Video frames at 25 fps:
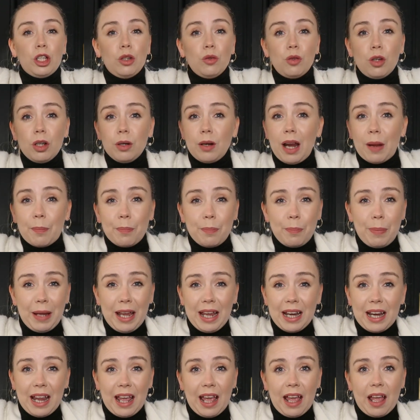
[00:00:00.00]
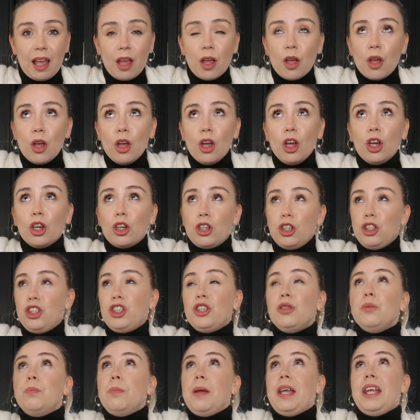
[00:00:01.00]
You can pin it,
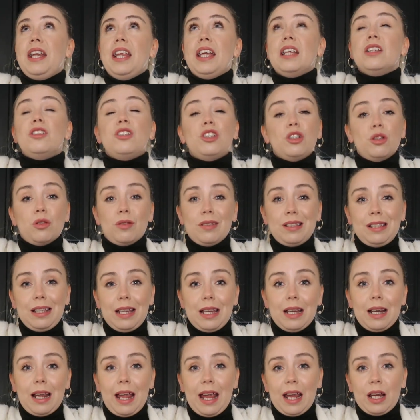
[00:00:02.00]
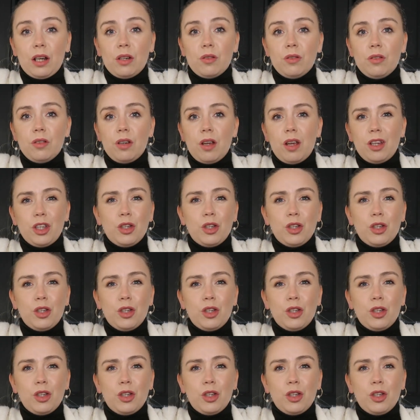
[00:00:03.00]
because you pin it to your ceiling,